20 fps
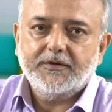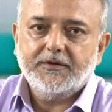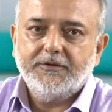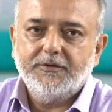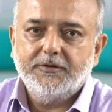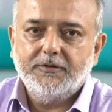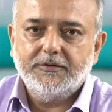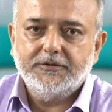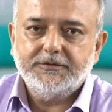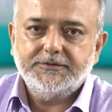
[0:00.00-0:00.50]

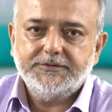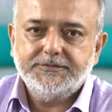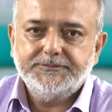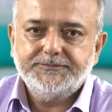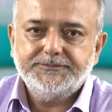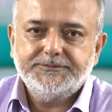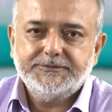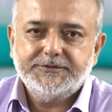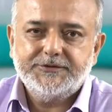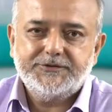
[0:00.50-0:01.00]
you know
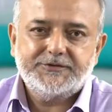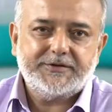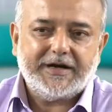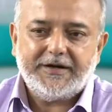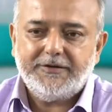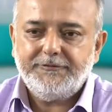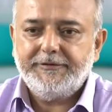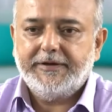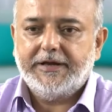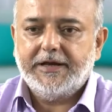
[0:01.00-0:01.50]

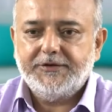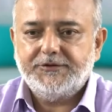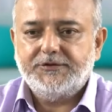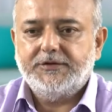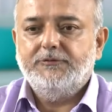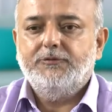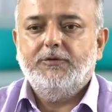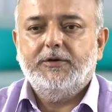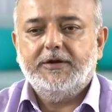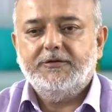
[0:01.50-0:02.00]

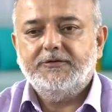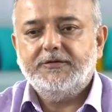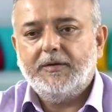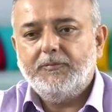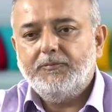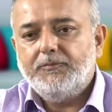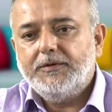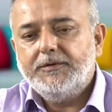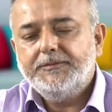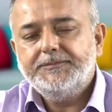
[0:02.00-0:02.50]
stratification for
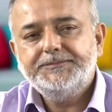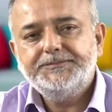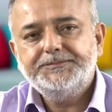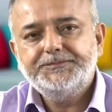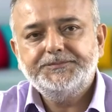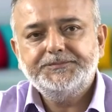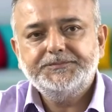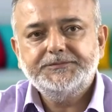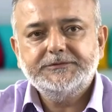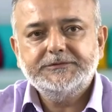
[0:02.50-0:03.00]
example.
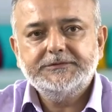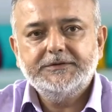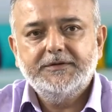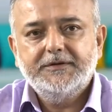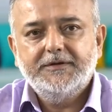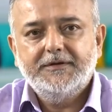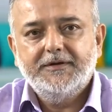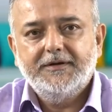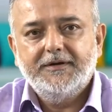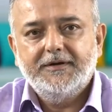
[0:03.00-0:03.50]

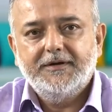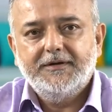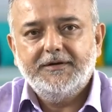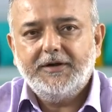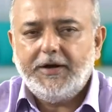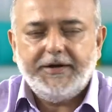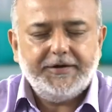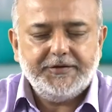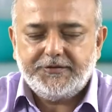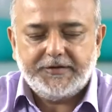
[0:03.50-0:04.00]

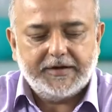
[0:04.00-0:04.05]
Now, it is